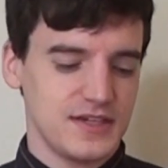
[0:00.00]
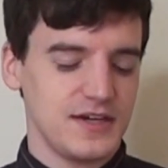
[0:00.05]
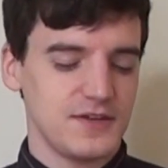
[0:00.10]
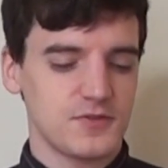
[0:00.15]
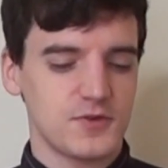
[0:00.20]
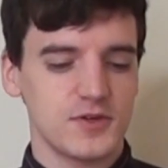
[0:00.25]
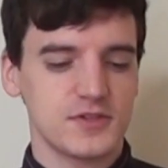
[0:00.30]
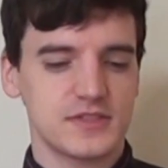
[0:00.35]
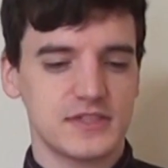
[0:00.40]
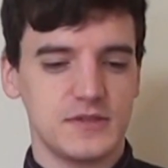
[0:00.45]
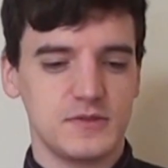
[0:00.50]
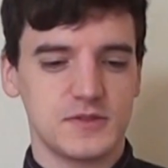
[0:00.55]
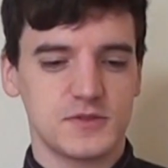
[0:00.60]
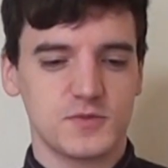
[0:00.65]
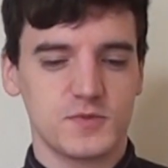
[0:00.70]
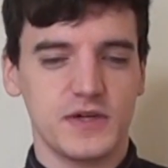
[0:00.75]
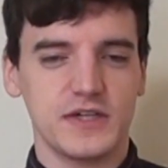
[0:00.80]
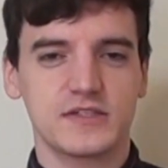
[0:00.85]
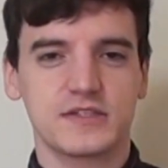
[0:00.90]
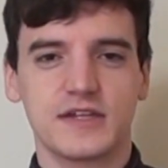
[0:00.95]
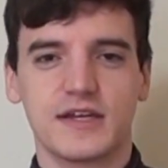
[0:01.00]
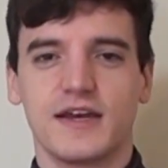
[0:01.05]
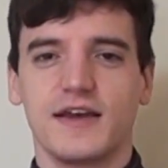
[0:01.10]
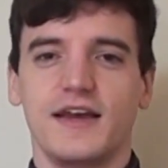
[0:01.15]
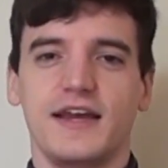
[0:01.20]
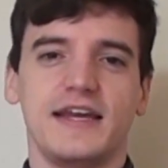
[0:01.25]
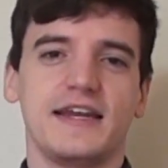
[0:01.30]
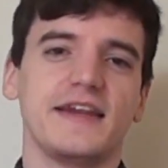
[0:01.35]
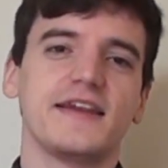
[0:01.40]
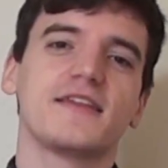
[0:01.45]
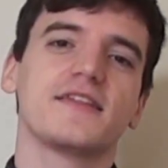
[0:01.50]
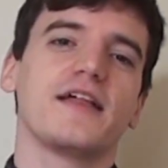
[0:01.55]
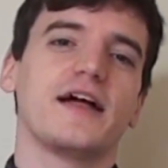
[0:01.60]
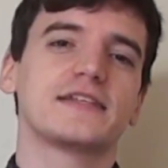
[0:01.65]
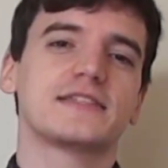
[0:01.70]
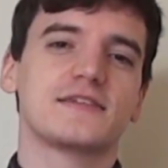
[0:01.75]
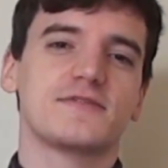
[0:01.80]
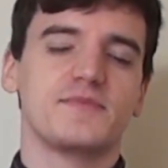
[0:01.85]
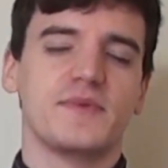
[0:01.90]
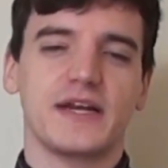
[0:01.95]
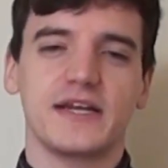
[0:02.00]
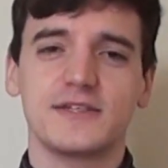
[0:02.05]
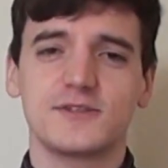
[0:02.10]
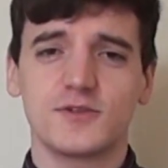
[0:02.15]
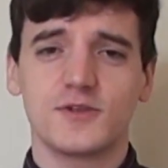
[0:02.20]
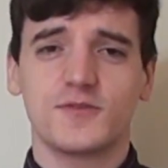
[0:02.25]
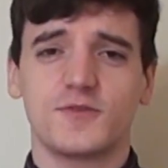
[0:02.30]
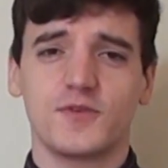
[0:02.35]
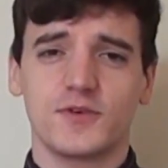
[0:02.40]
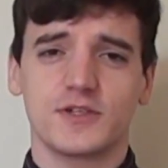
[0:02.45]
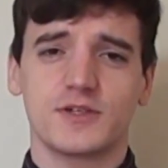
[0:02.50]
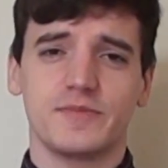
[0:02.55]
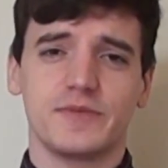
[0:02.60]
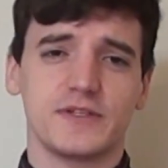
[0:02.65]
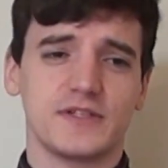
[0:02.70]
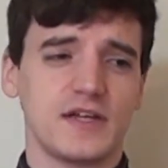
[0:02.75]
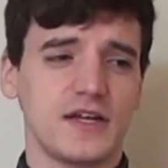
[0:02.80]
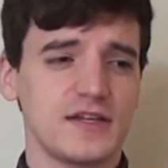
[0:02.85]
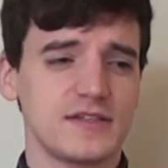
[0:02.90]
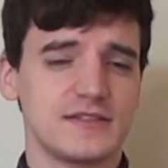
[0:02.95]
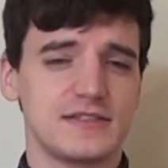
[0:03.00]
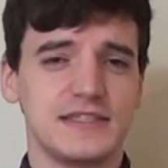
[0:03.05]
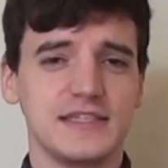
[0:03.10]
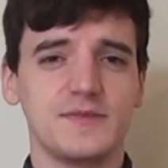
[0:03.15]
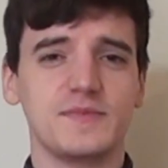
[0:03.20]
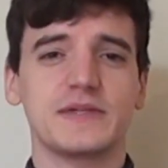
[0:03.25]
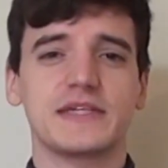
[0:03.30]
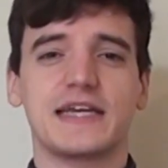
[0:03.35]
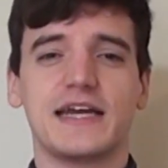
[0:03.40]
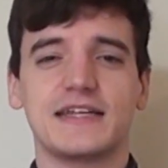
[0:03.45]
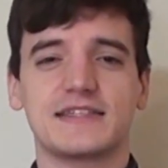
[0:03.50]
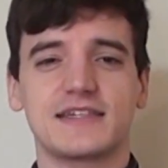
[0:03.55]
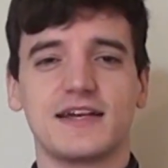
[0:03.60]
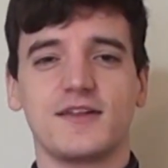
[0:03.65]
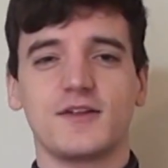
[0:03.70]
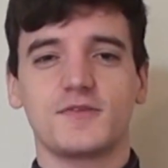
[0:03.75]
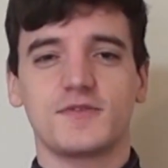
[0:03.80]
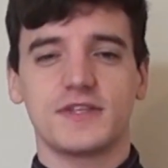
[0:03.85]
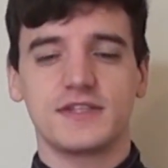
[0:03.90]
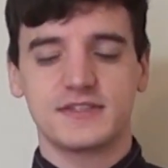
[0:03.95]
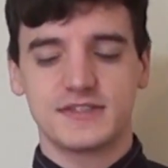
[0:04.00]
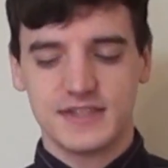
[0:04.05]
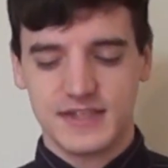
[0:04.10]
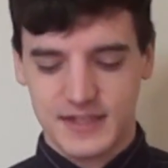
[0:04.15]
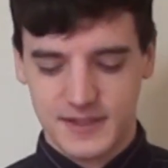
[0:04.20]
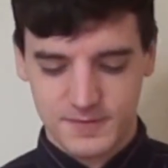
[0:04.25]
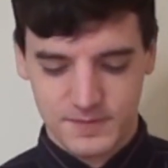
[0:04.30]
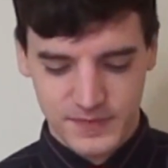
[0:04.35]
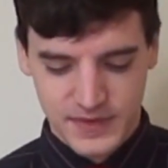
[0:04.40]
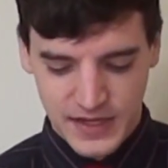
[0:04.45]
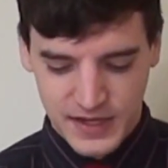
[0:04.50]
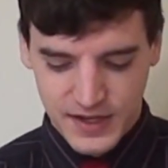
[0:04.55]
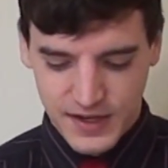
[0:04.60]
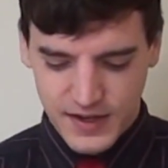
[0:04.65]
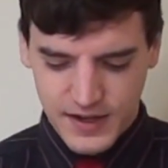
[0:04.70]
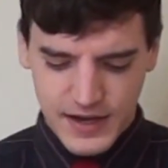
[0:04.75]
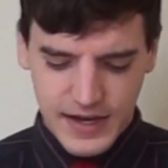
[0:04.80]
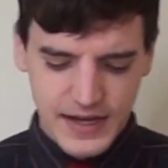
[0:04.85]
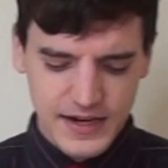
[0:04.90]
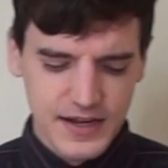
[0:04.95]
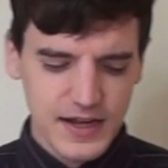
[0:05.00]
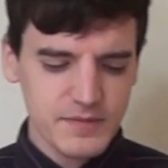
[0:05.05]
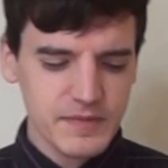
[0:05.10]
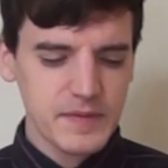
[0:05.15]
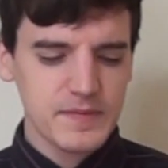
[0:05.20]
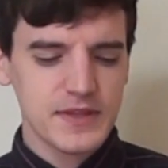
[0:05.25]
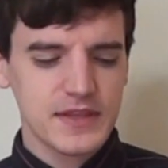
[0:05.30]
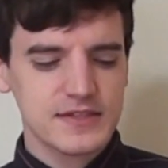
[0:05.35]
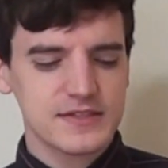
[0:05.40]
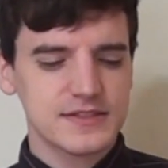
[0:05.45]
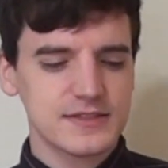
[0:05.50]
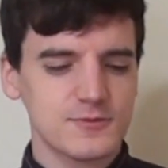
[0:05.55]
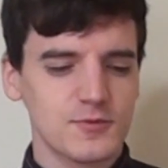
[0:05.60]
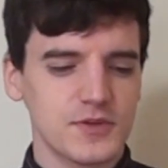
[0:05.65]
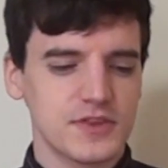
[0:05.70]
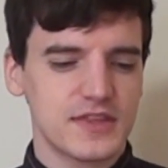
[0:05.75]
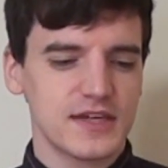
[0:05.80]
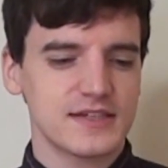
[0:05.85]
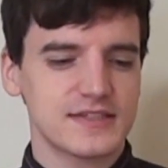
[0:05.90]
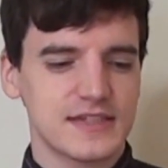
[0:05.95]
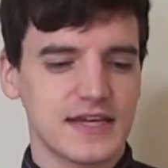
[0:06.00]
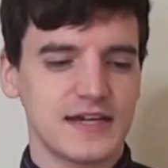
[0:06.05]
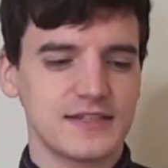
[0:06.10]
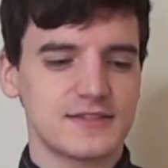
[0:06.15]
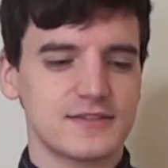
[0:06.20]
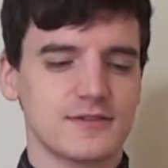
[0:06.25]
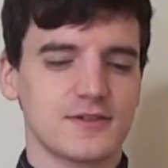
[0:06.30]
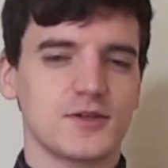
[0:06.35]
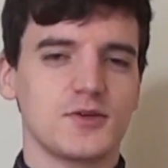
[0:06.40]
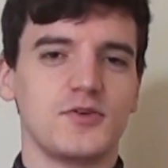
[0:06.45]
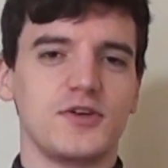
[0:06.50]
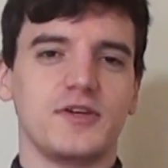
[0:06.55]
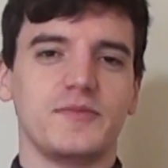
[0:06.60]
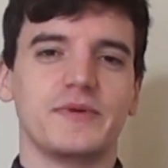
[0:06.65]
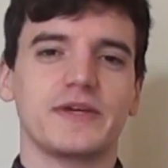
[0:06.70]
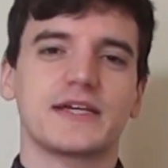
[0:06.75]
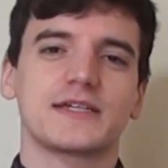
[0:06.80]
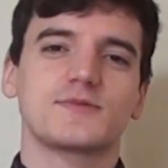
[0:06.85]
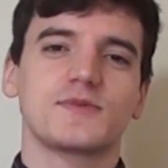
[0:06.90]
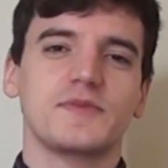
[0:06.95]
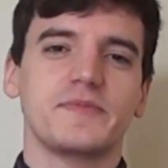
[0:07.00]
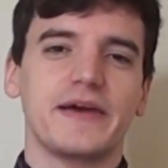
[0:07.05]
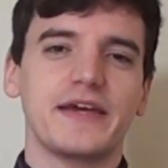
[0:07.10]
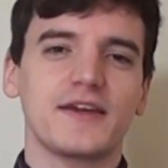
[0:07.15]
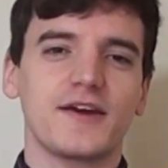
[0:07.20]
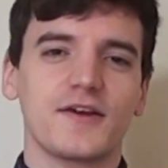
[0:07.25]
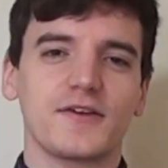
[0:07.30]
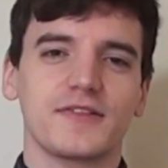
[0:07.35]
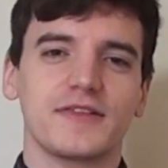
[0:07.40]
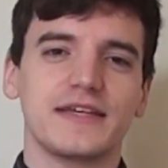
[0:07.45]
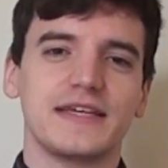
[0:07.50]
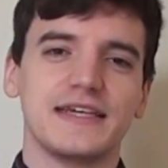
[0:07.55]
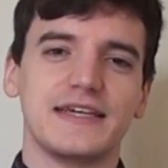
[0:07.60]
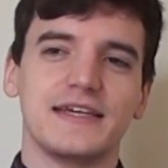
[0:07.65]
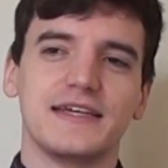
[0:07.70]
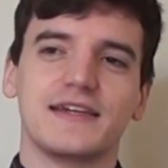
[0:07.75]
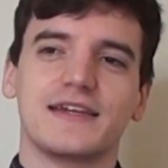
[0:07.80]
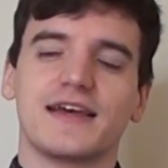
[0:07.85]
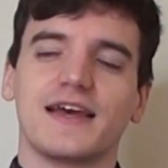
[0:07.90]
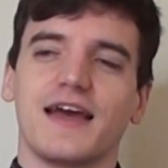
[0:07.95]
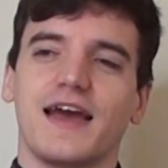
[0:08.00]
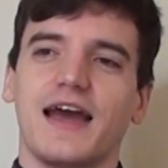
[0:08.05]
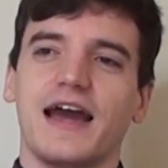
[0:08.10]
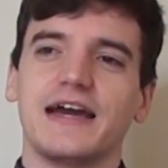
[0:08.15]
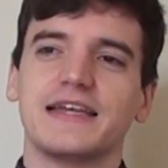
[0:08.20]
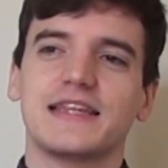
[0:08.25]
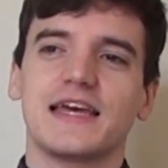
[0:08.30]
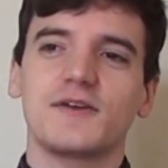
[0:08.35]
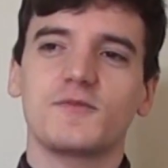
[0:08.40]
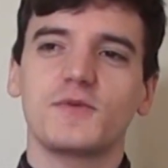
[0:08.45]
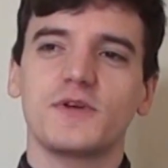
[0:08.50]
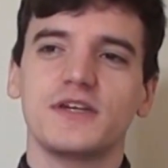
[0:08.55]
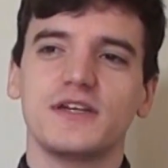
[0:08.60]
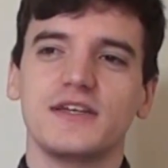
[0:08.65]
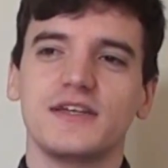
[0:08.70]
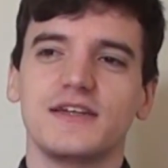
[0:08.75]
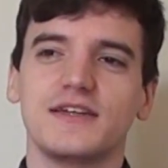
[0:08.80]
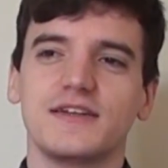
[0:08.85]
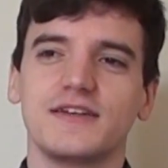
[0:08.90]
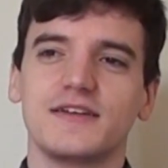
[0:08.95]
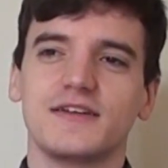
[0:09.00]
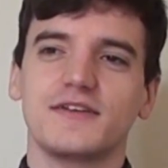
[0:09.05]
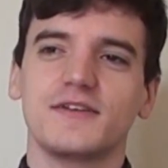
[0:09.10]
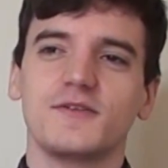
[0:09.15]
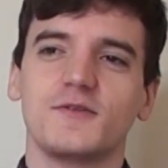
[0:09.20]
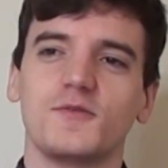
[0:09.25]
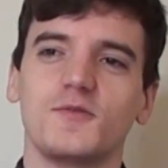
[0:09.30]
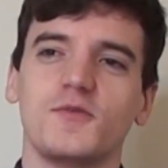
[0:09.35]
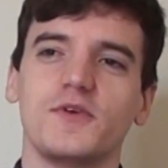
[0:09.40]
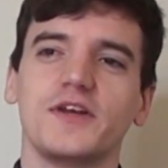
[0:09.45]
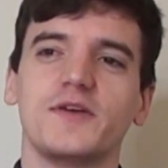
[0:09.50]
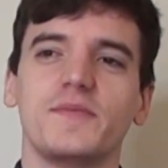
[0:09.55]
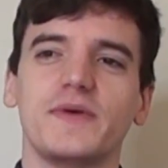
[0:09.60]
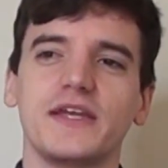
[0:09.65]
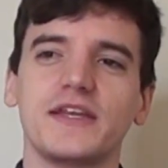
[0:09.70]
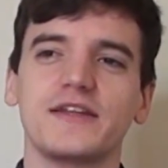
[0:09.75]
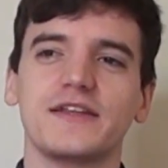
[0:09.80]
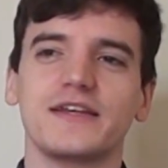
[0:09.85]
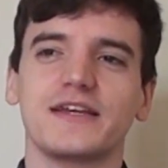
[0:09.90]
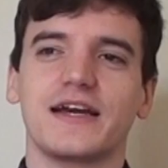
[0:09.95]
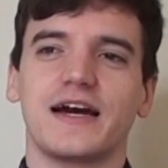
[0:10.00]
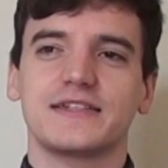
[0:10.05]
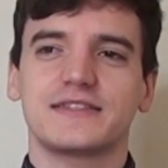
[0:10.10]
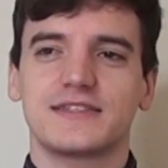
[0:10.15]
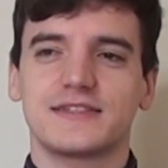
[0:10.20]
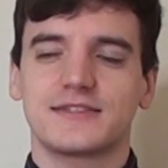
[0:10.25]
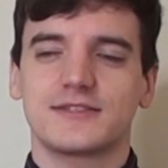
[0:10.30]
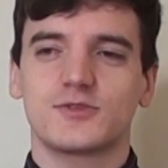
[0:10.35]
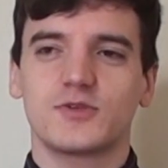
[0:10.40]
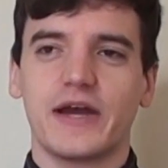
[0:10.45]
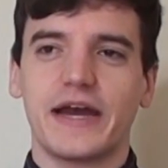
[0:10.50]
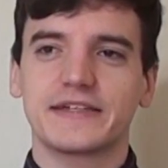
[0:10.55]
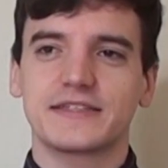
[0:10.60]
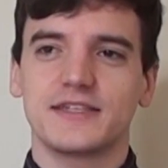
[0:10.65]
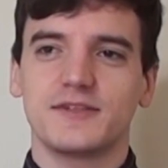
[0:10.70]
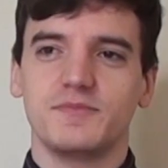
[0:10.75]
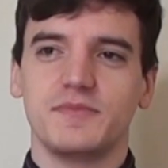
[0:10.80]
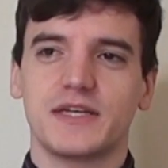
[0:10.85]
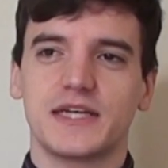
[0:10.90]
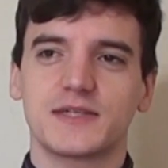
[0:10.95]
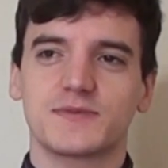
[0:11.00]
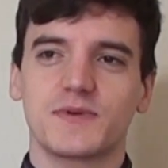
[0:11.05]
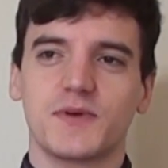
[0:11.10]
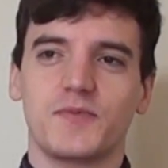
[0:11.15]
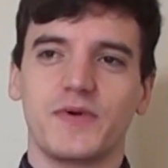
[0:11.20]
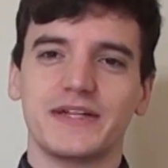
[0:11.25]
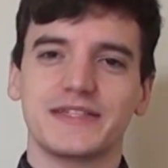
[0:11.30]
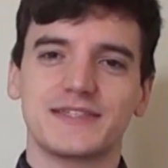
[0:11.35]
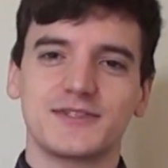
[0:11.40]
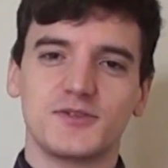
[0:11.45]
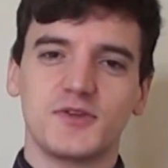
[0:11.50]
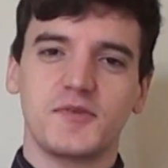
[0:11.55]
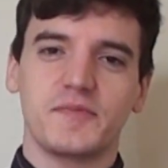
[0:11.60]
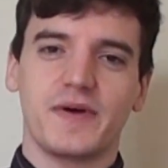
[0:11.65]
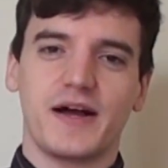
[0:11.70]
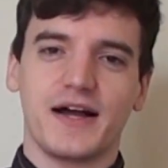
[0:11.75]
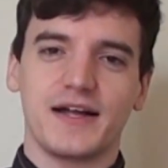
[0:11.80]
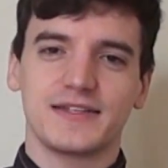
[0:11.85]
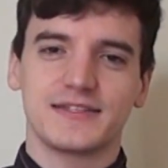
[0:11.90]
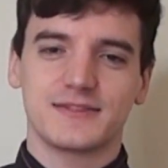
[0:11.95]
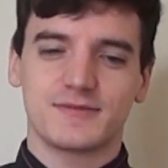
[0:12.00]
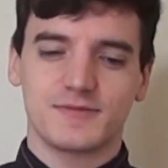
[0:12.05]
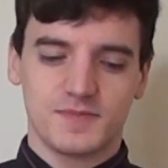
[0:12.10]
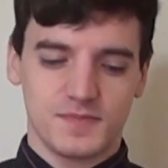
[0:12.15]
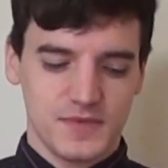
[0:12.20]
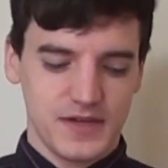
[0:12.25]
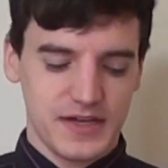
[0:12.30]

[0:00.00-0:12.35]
of course he was rich. He needed lots of money to afford to build all his demon gates all over the city. And I remember this is when things got screwy because we made our lead and then we immediately got distracted because we went to Amon's